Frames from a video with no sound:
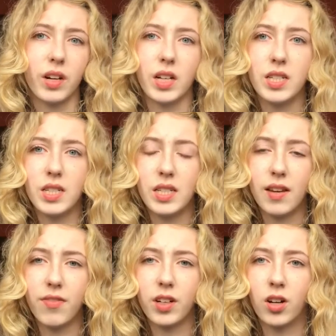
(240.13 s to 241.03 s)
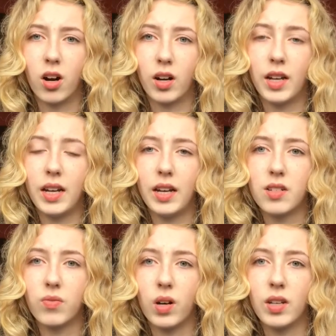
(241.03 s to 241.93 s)
very stiff and guarded in
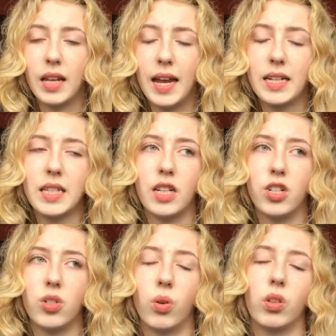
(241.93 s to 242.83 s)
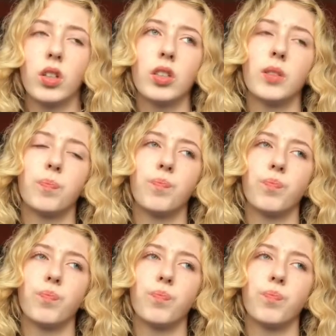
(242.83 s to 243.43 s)
his front legs and his shoulders.